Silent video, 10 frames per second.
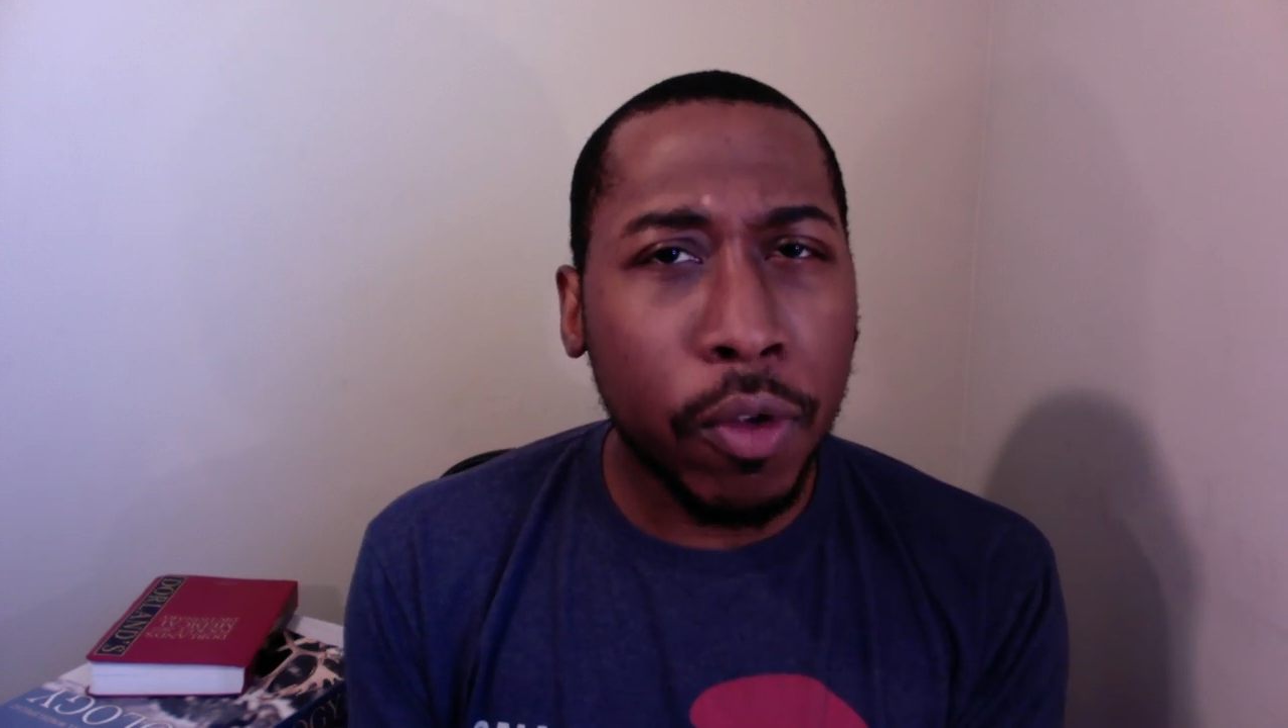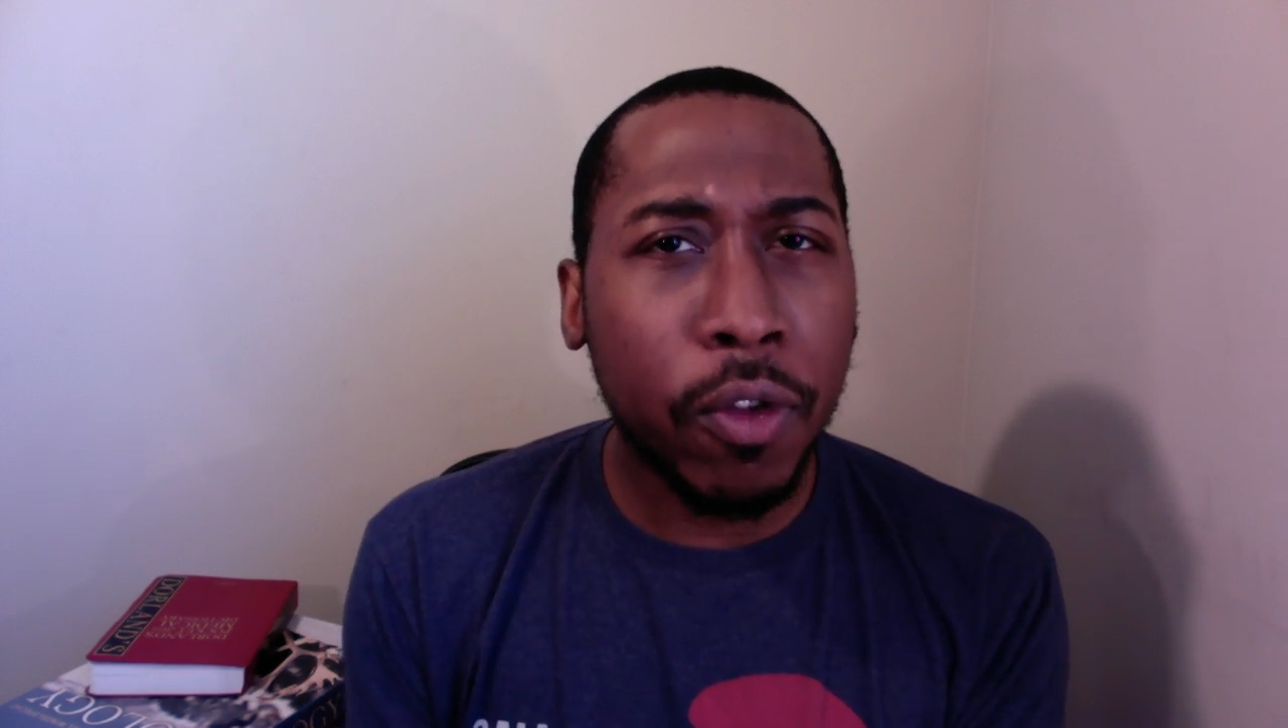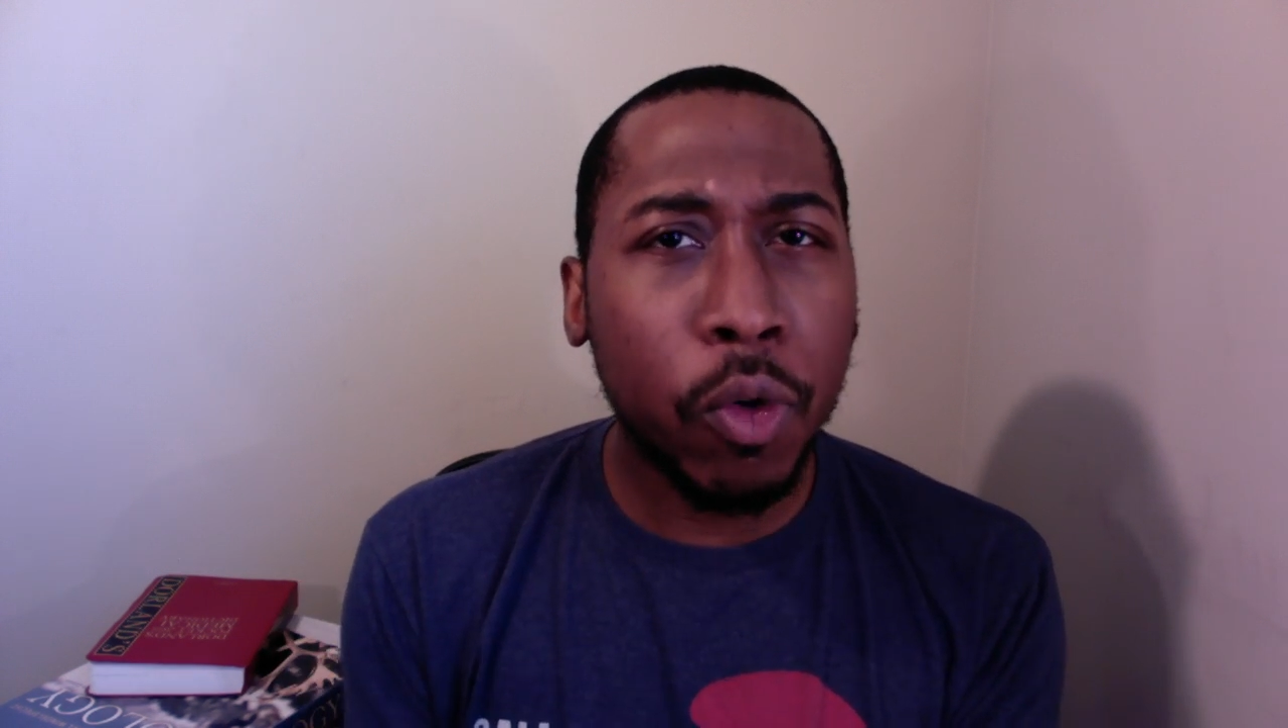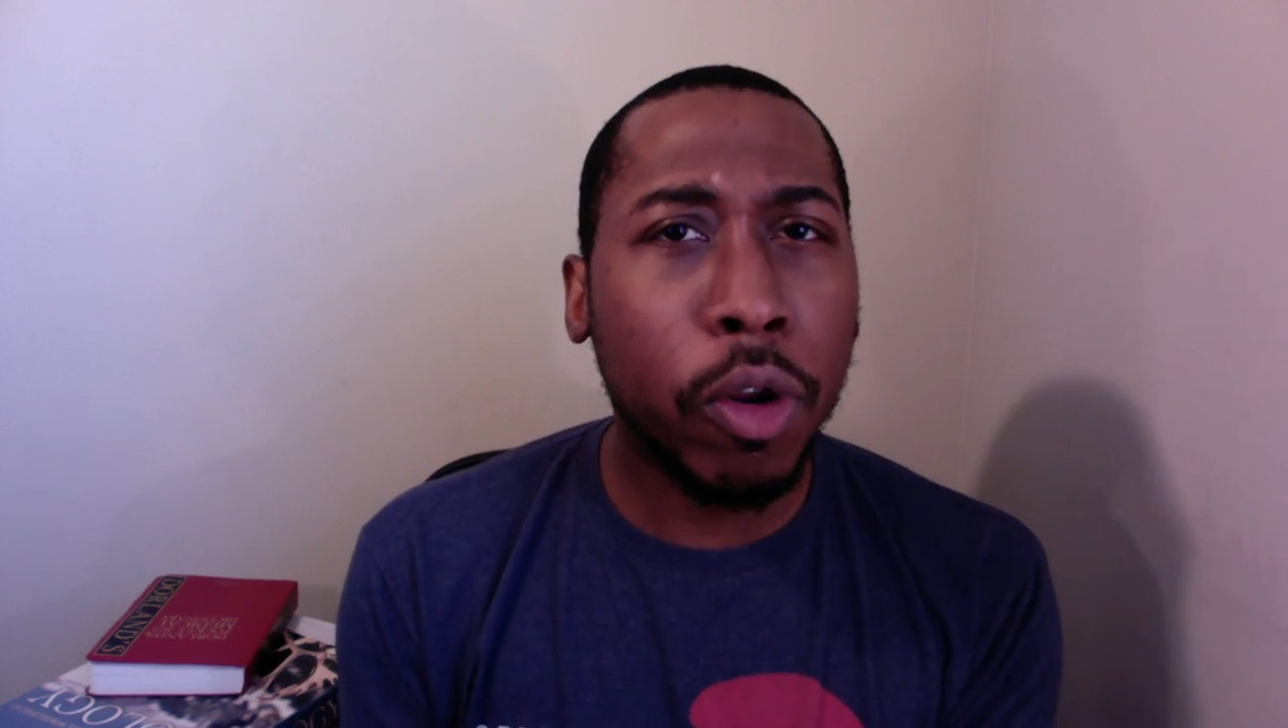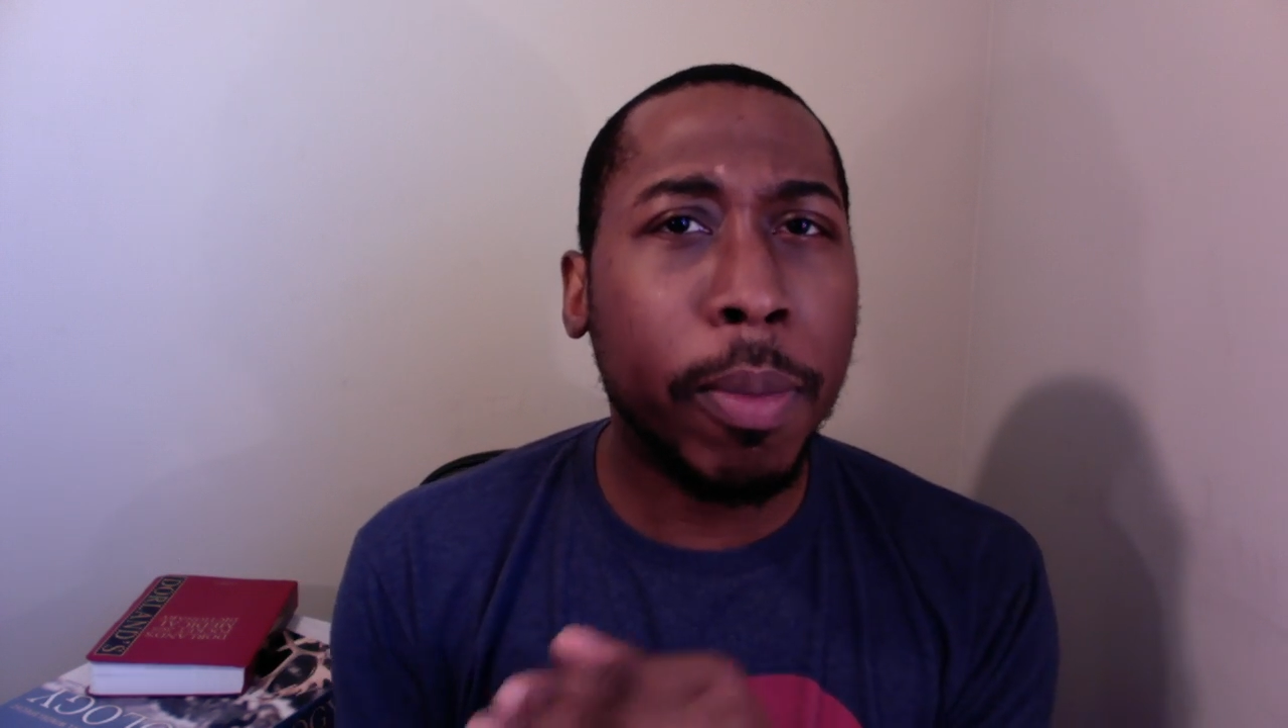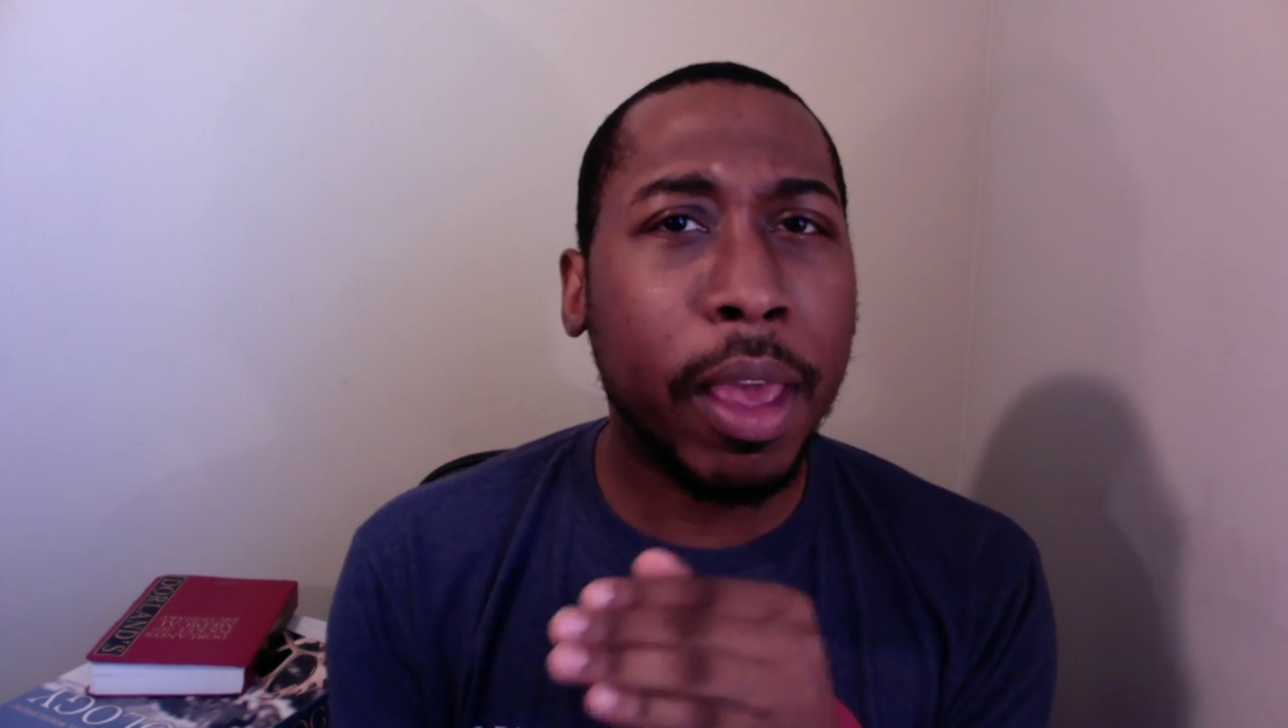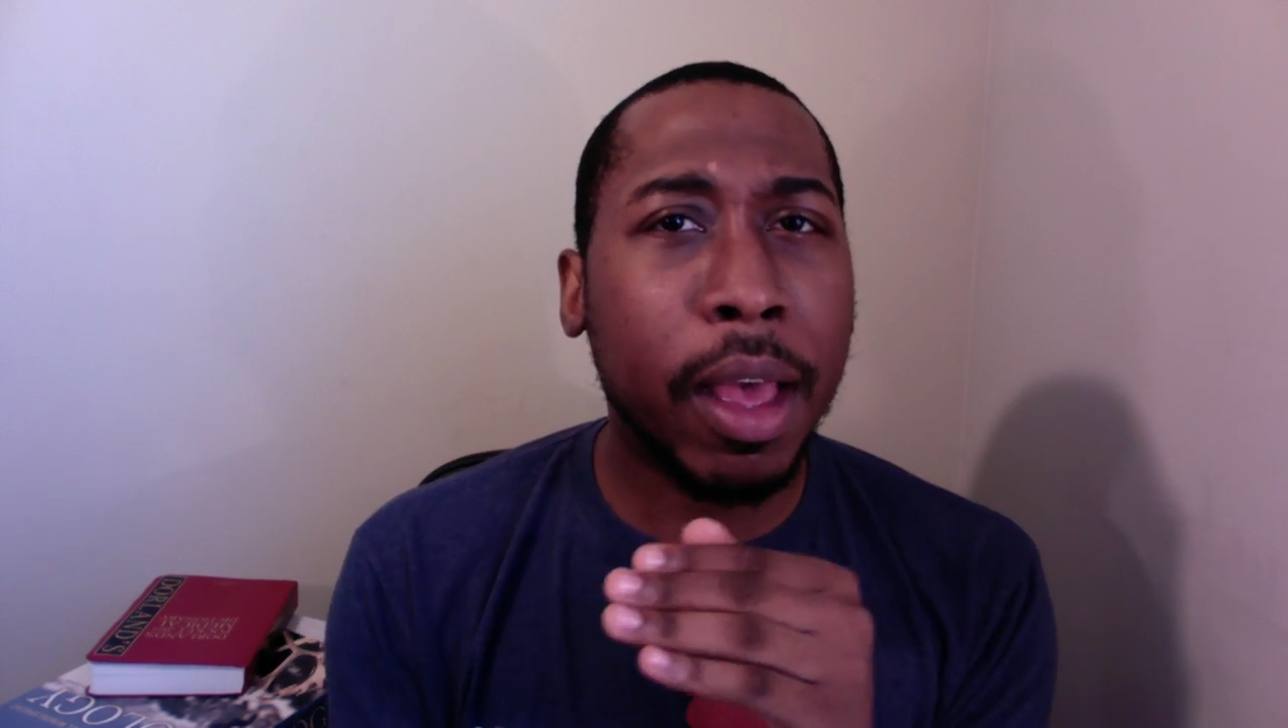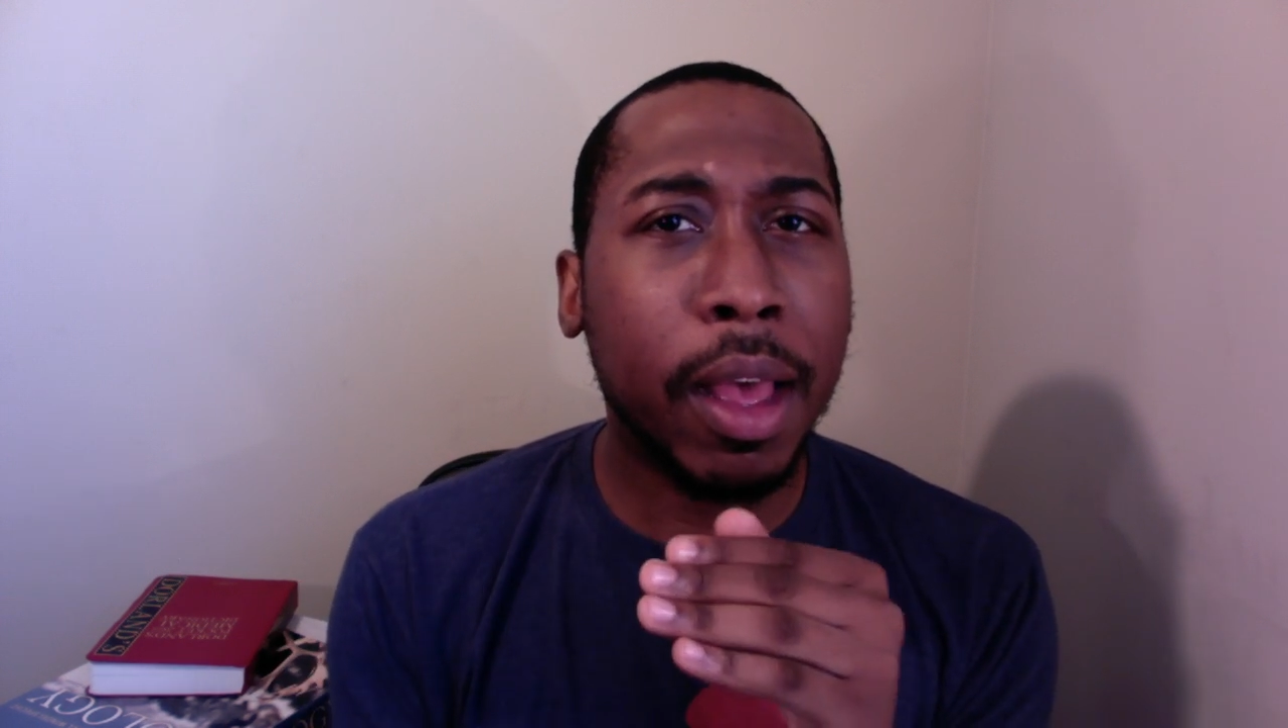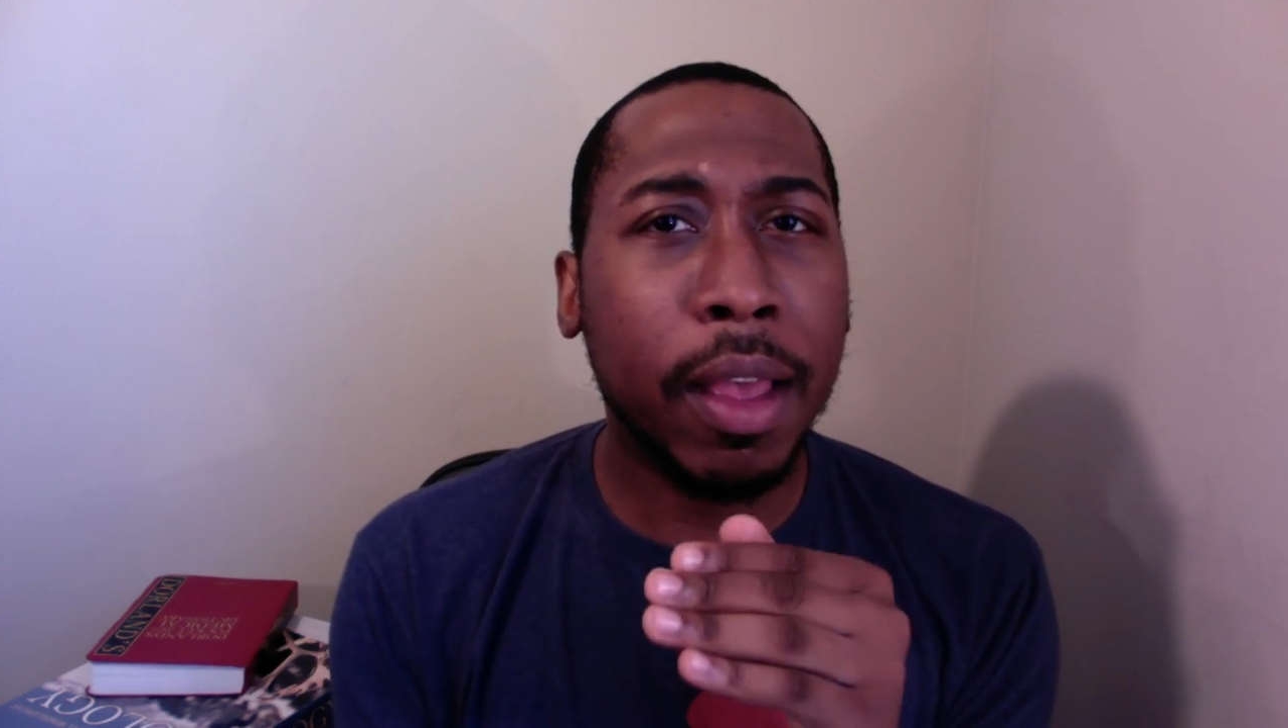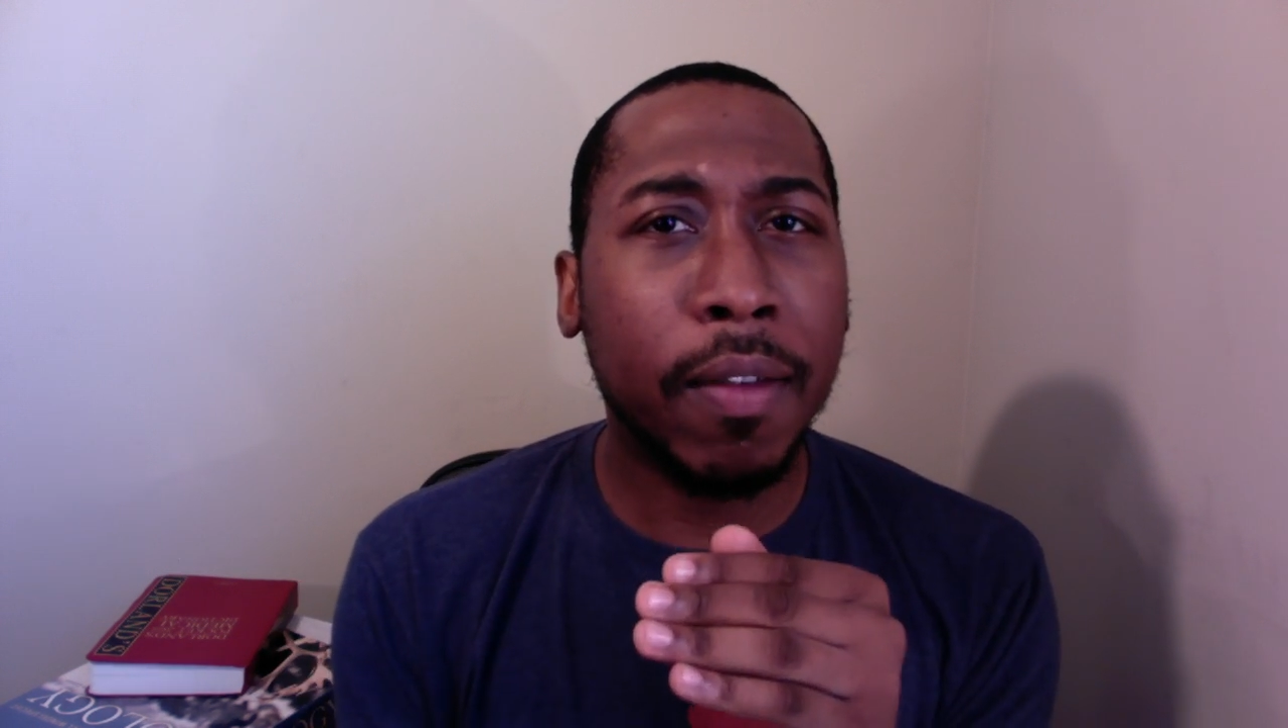sooner
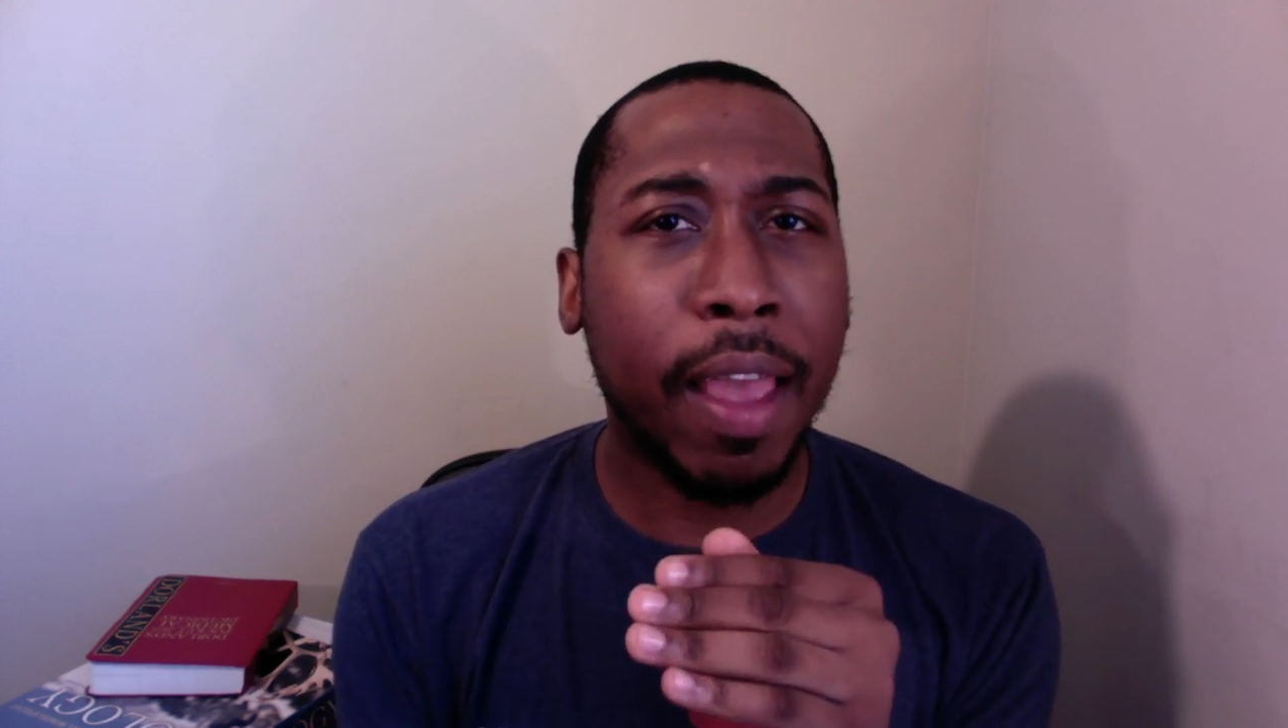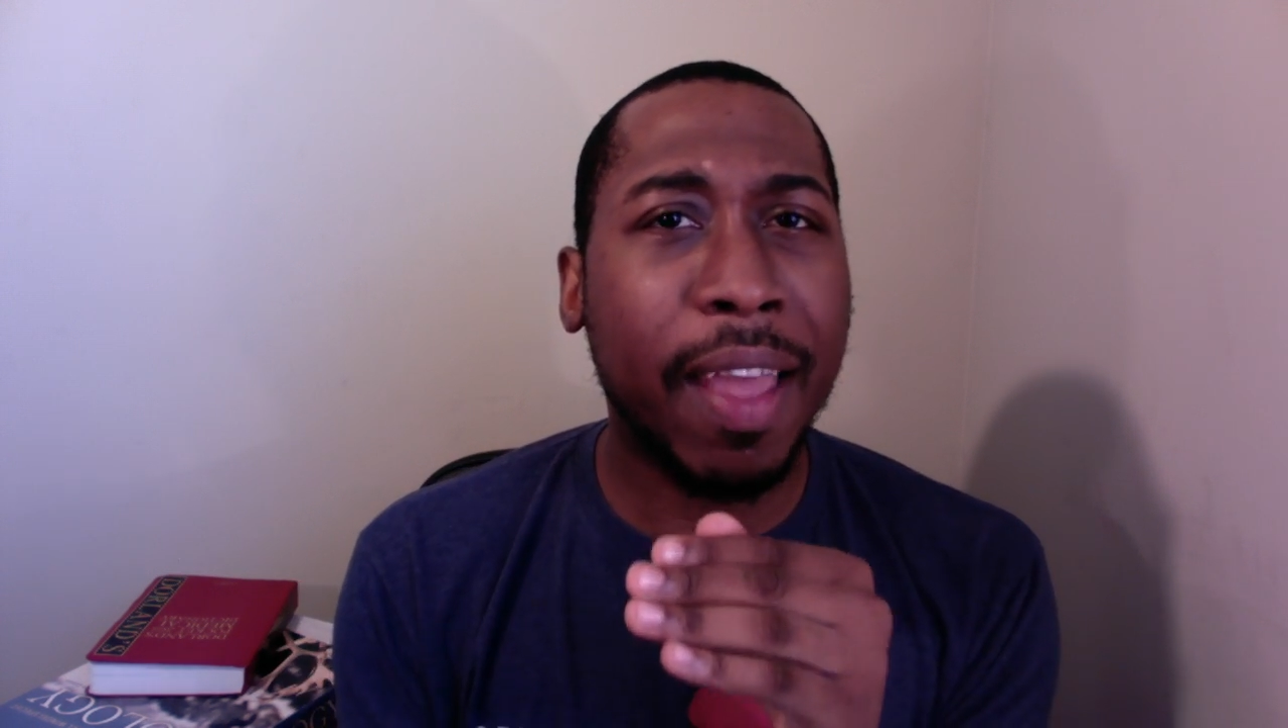because